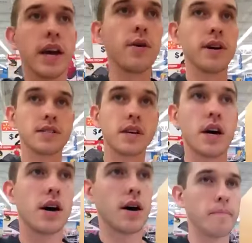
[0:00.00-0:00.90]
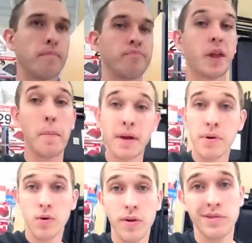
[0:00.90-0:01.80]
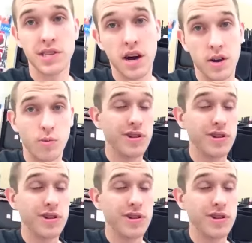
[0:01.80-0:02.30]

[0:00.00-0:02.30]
Anyways, um, me and Britt, we've been talking.